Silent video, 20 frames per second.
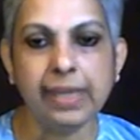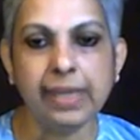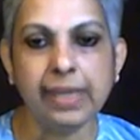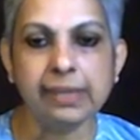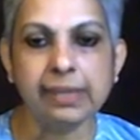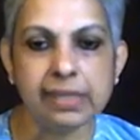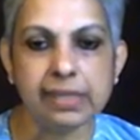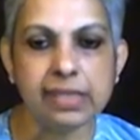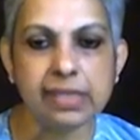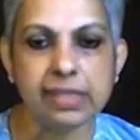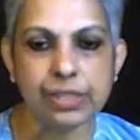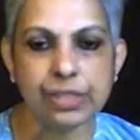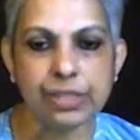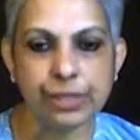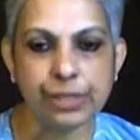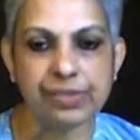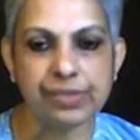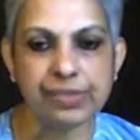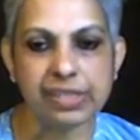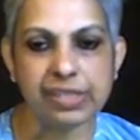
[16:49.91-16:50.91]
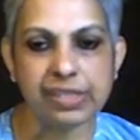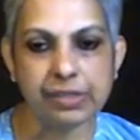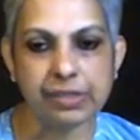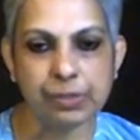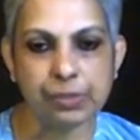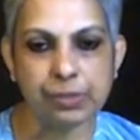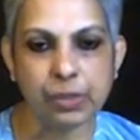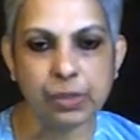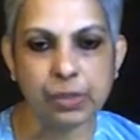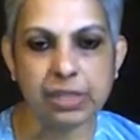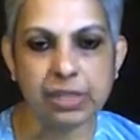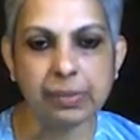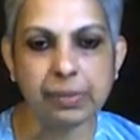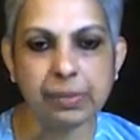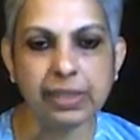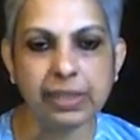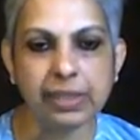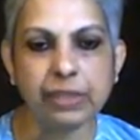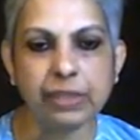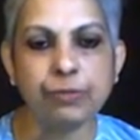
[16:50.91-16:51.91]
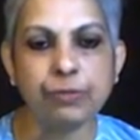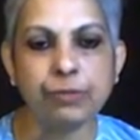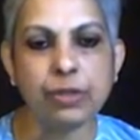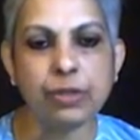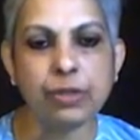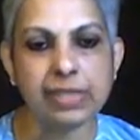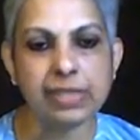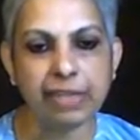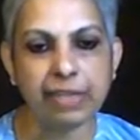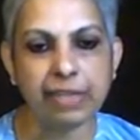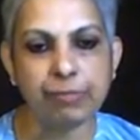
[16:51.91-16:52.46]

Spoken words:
This shifts the responsibility for safe